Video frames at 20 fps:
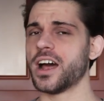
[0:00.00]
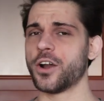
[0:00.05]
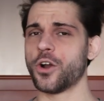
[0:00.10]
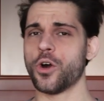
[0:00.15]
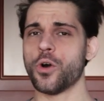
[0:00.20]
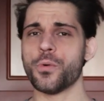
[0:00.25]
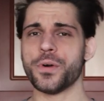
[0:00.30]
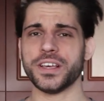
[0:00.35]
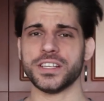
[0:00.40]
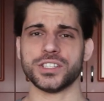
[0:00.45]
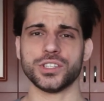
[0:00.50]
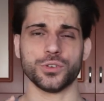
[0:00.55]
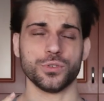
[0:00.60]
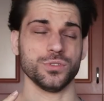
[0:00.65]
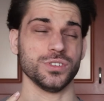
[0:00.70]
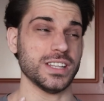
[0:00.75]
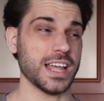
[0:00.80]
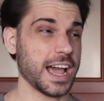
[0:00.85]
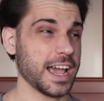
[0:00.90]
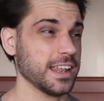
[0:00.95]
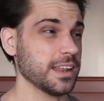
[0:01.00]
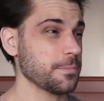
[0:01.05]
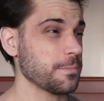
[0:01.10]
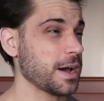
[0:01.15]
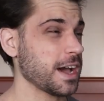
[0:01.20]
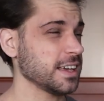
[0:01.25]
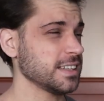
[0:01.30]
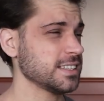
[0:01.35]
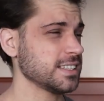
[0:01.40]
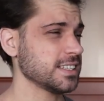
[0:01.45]
are always on
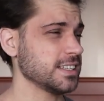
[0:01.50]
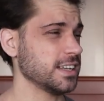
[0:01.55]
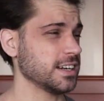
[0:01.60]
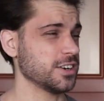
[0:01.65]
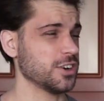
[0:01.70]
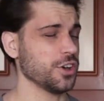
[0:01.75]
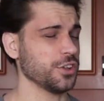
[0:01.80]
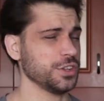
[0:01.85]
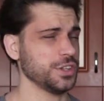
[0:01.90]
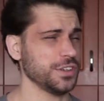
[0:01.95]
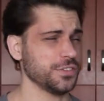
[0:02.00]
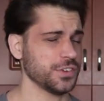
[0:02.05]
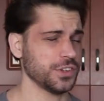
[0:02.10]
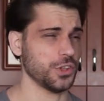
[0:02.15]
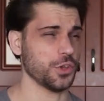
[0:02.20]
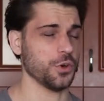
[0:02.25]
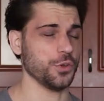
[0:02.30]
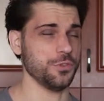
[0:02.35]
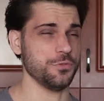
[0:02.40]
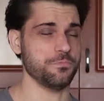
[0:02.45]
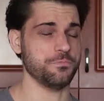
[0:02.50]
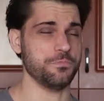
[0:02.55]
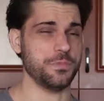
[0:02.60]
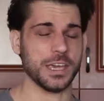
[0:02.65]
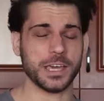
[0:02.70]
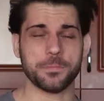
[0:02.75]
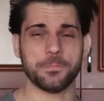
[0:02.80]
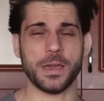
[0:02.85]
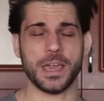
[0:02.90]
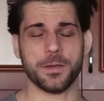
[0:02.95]
Dynamites, they're not even on
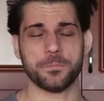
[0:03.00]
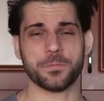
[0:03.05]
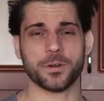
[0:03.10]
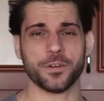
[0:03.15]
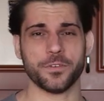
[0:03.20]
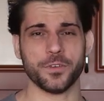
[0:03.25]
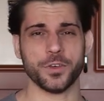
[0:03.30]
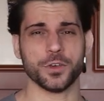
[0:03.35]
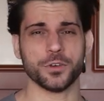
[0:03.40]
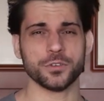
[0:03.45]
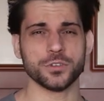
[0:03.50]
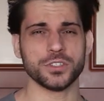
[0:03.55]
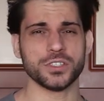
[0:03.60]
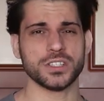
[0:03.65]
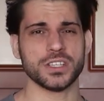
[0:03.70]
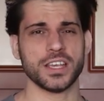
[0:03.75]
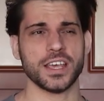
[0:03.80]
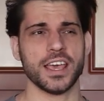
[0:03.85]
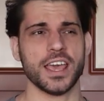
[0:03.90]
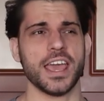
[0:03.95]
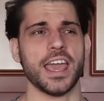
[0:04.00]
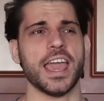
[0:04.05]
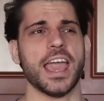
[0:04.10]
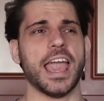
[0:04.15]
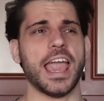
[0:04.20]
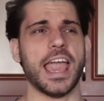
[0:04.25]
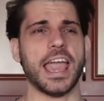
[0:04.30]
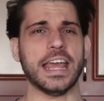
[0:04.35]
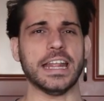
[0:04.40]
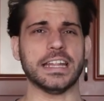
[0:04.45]
big pay-per-views,
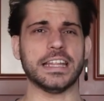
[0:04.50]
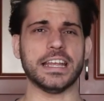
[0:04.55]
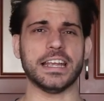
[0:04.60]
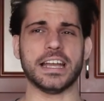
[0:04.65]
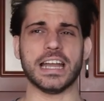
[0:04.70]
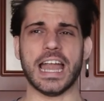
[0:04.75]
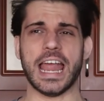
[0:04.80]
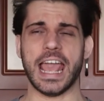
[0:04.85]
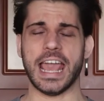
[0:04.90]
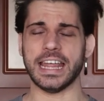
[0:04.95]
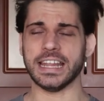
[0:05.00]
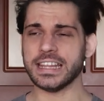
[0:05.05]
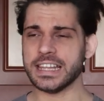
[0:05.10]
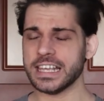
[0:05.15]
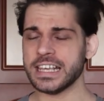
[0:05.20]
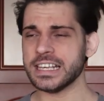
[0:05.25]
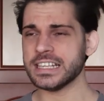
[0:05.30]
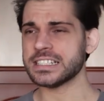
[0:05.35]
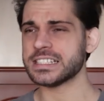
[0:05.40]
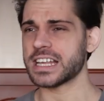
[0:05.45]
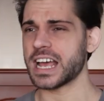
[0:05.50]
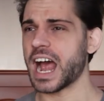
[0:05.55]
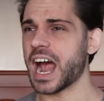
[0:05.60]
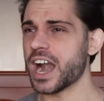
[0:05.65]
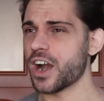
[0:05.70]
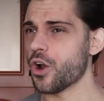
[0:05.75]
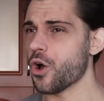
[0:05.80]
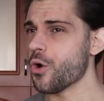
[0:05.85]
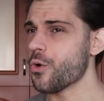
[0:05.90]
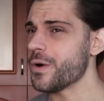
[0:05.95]
and their endings
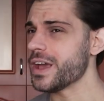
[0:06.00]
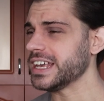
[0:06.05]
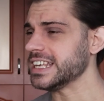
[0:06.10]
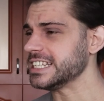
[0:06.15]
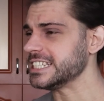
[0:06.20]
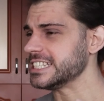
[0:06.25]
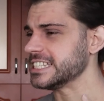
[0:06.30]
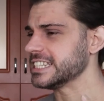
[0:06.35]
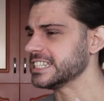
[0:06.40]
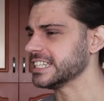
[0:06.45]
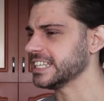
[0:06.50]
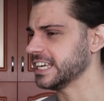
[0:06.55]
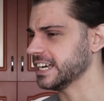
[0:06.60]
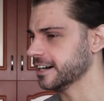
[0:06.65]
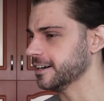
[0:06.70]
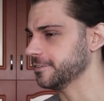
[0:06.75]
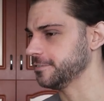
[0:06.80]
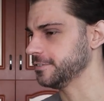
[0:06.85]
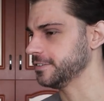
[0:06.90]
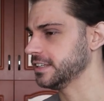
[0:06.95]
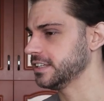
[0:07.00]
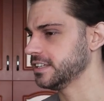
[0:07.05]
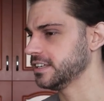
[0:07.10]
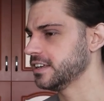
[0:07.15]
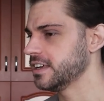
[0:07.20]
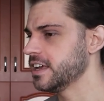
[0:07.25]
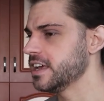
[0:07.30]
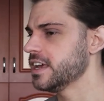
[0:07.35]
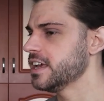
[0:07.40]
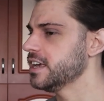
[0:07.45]
are always scuffed.
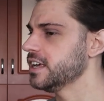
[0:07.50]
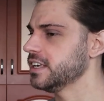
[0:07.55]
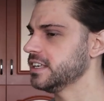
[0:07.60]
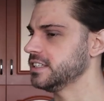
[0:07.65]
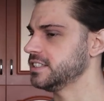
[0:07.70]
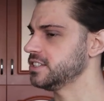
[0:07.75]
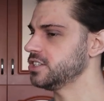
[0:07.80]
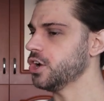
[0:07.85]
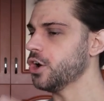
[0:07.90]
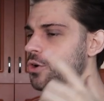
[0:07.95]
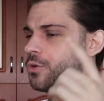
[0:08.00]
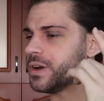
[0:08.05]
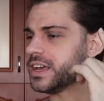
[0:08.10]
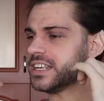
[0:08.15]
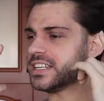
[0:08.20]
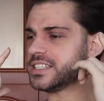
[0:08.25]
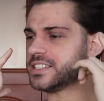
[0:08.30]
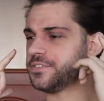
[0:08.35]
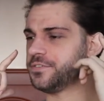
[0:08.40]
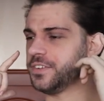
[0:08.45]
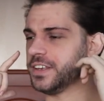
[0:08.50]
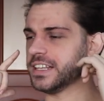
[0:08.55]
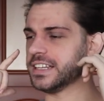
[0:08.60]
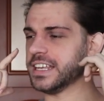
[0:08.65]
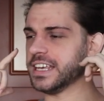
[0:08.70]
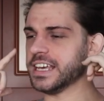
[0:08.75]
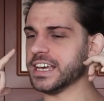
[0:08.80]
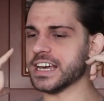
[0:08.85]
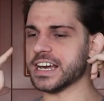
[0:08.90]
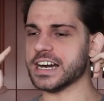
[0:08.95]
It's always
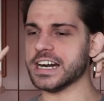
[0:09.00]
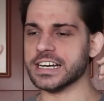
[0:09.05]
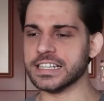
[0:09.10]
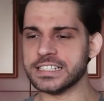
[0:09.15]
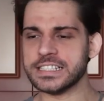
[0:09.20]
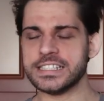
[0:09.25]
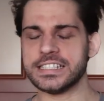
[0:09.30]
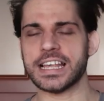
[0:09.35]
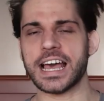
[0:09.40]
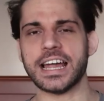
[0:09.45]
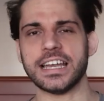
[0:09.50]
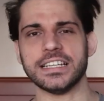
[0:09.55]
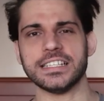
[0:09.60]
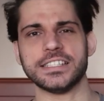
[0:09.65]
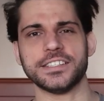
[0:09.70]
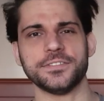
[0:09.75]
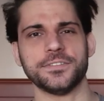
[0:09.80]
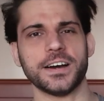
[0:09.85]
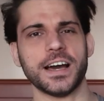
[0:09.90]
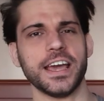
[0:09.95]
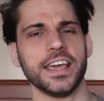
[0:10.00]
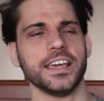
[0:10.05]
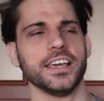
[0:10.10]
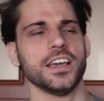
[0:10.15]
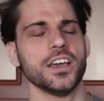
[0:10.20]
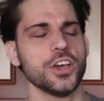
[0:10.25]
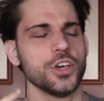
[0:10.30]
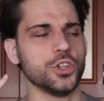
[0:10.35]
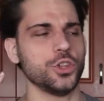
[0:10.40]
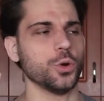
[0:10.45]
feeling
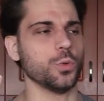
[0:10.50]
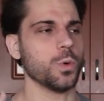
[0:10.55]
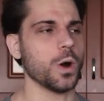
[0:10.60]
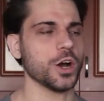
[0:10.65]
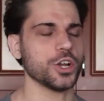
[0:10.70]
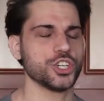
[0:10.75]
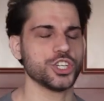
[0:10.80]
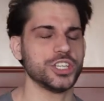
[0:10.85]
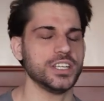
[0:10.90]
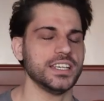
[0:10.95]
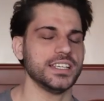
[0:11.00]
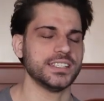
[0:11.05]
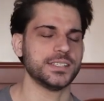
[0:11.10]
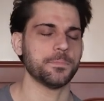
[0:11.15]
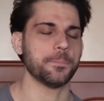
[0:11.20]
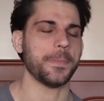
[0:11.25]
unsatisfying to watch these